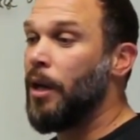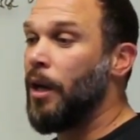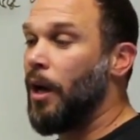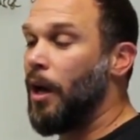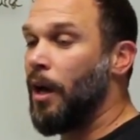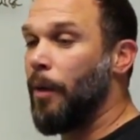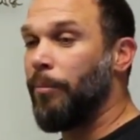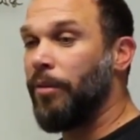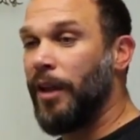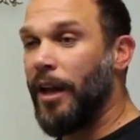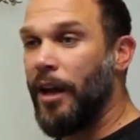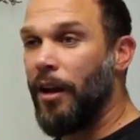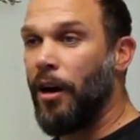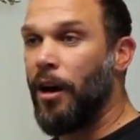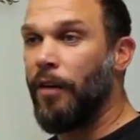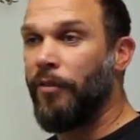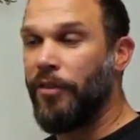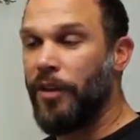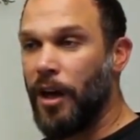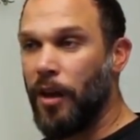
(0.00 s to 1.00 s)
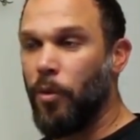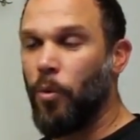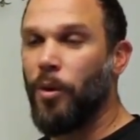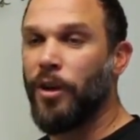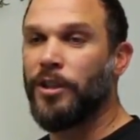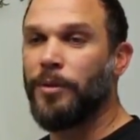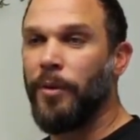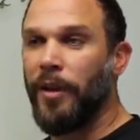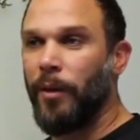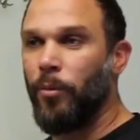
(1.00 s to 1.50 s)
Uh, play off the other
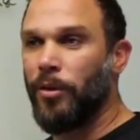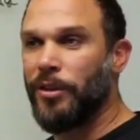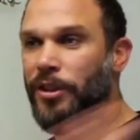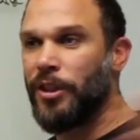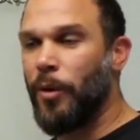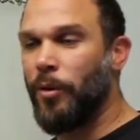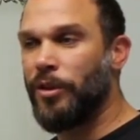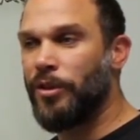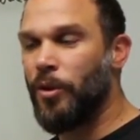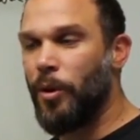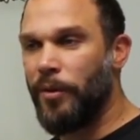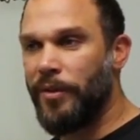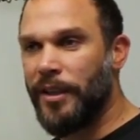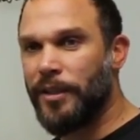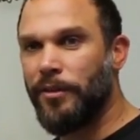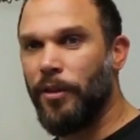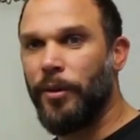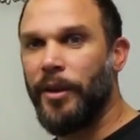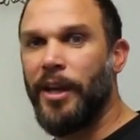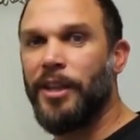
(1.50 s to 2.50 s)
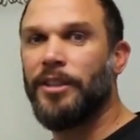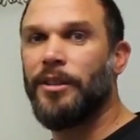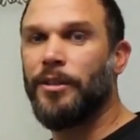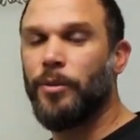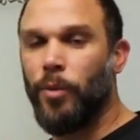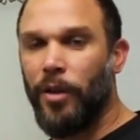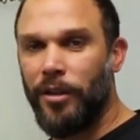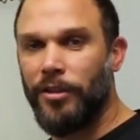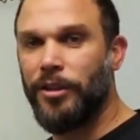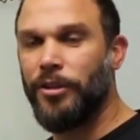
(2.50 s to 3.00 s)
ones, be like, well, so-and-so at this location
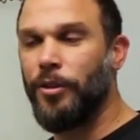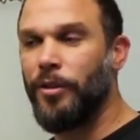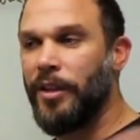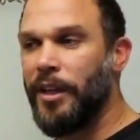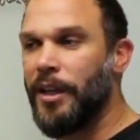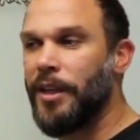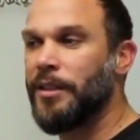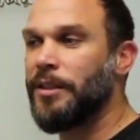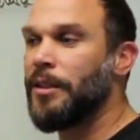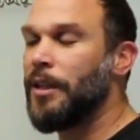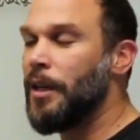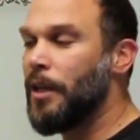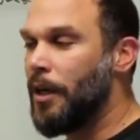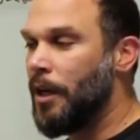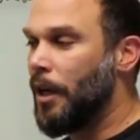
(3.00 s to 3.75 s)
is willing to do this.